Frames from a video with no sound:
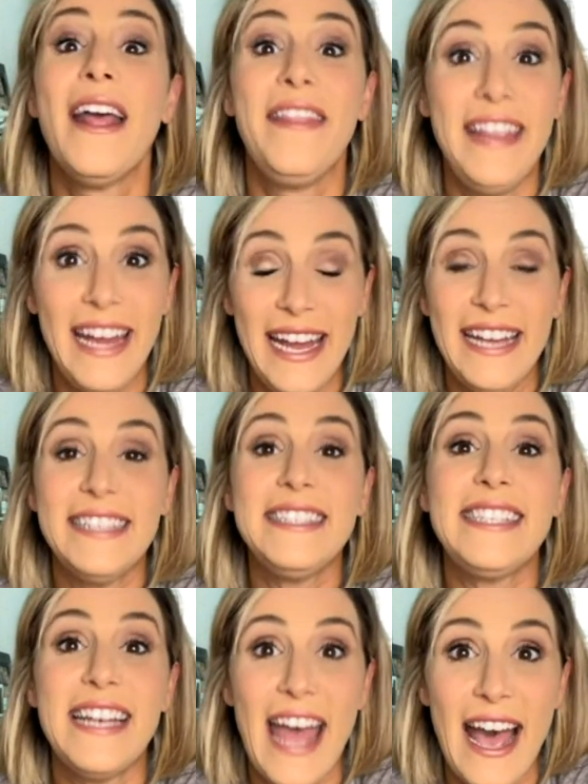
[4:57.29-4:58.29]
the
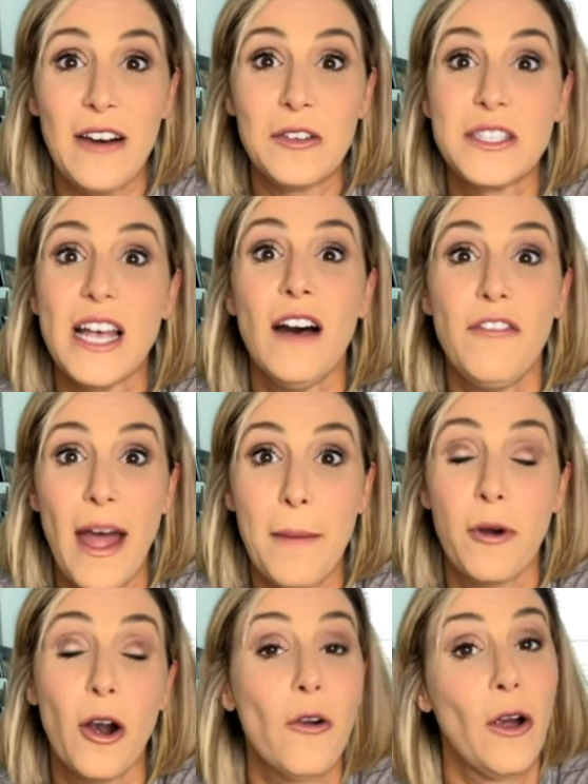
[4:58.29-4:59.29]
ins and outs of that
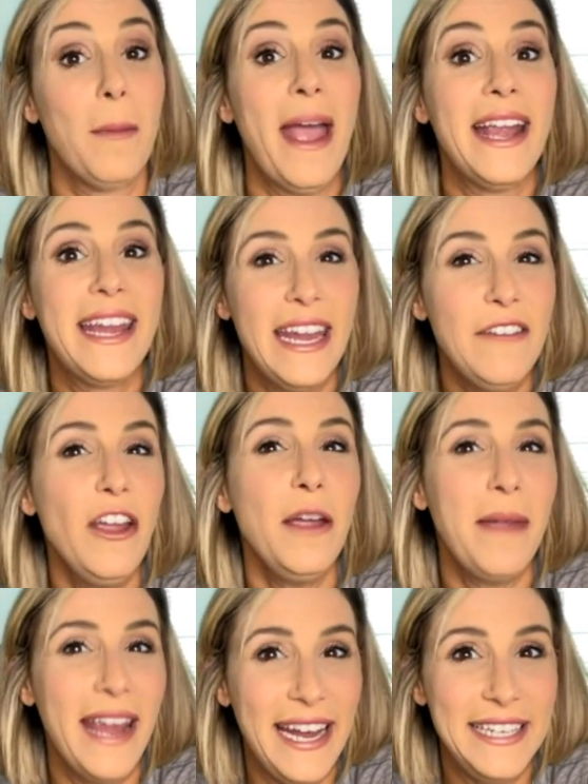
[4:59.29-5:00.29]
program and give him
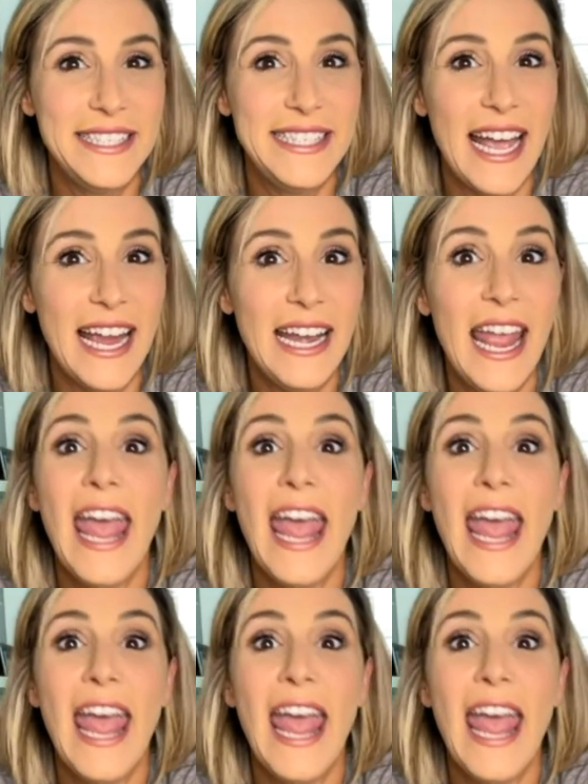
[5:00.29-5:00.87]
insight